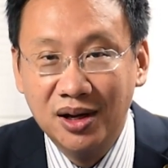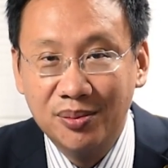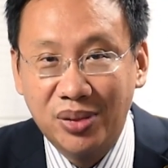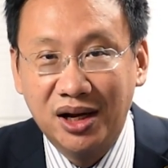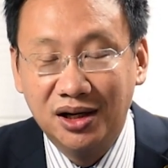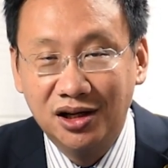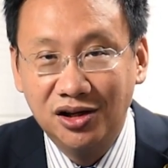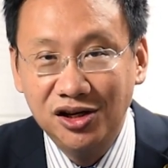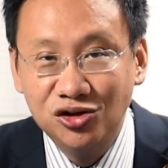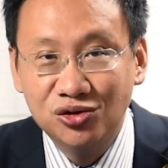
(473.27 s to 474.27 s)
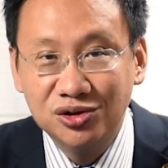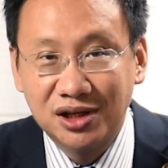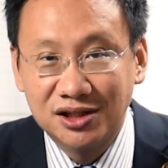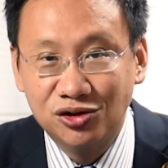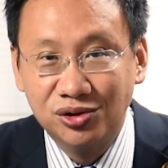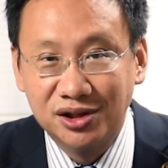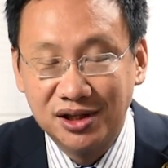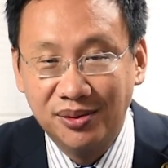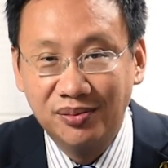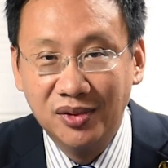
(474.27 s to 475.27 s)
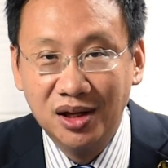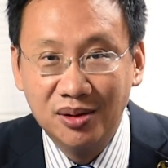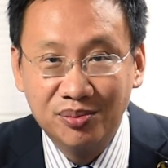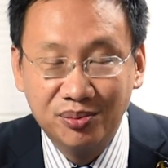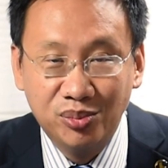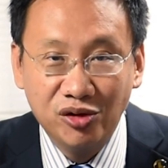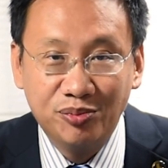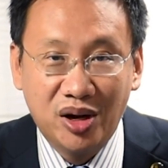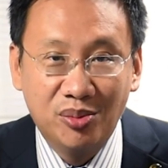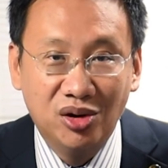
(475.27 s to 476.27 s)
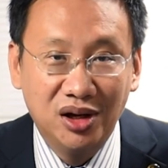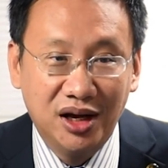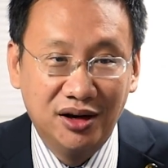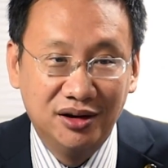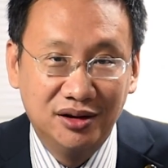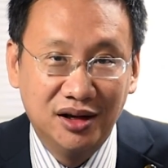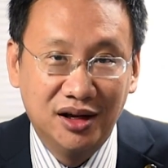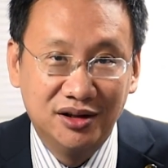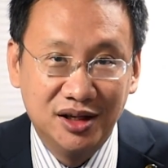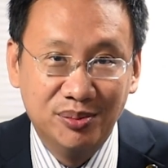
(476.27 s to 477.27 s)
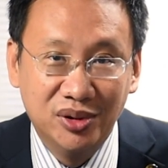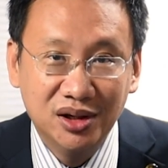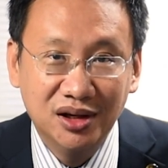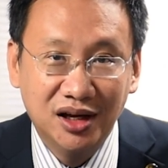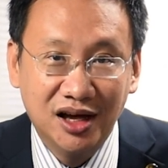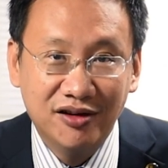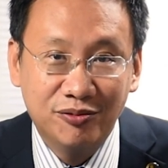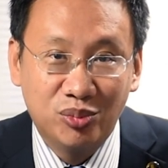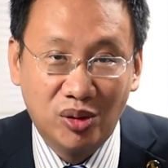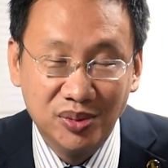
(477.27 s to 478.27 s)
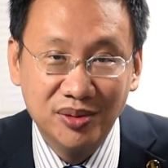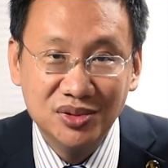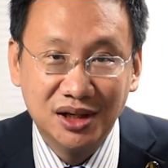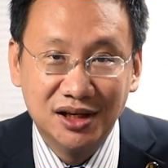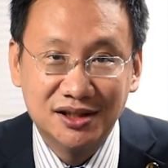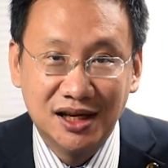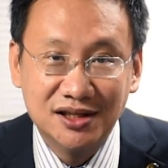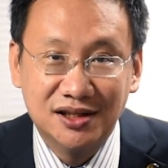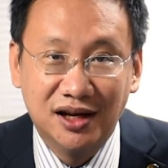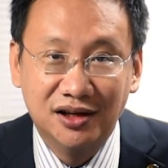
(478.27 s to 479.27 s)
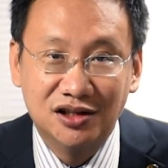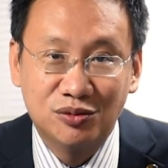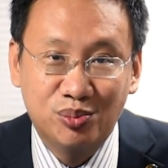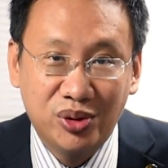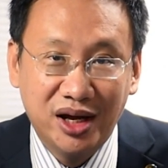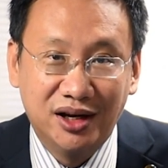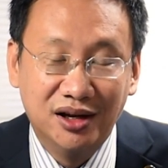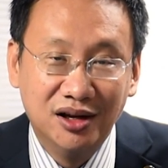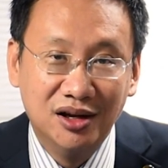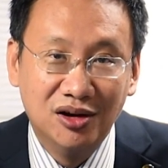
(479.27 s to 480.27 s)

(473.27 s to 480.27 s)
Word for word: But the issues are still the same. Both palm oil and, and timber have problems in the sense that the spread